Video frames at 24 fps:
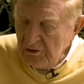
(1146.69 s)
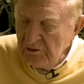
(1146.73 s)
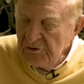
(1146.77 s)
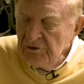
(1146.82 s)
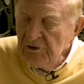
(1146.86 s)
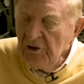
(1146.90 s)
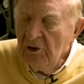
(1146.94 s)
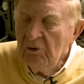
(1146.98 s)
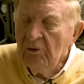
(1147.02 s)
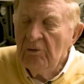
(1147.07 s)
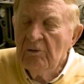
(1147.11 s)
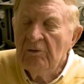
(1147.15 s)

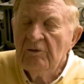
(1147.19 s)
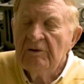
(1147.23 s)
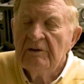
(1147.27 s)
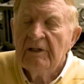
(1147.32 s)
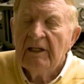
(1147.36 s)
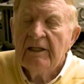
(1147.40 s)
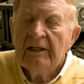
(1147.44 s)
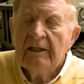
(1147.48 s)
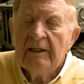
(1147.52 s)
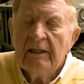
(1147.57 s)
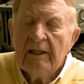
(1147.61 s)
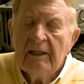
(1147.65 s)
So
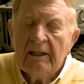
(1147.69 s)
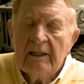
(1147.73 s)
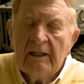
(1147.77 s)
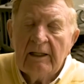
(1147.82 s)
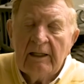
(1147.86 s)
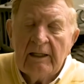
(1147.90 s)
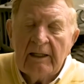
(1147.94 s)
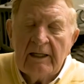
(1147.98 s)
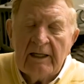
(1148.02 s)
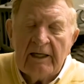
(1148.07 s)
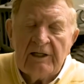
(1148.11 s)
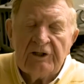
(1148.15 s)

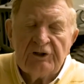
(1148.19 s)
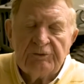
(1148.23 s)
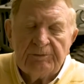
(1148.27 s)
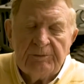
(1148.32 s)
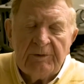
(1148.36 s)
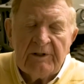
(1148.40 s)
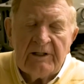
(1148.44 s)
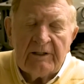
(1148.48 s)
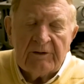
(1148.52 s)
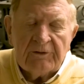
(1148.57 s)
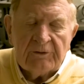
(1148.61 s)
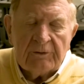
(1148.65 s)
he
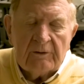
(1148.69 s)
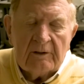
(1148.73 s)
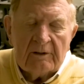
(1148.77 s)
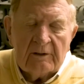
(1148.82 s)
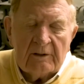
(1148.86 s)
spent,